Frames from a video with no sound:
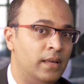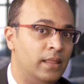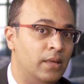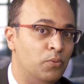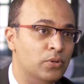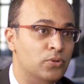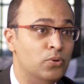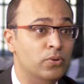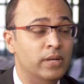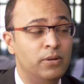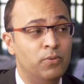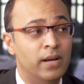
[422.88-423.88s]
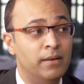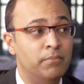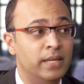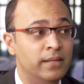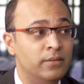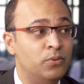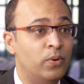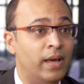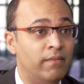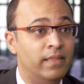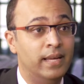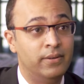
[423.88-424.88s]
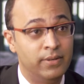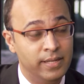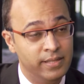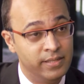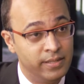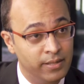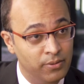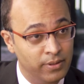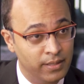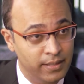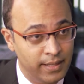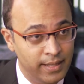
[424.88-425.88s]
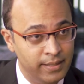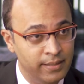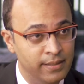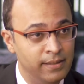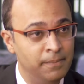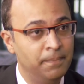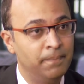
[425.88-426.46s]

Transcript: there was no requirement to have that registered on the title.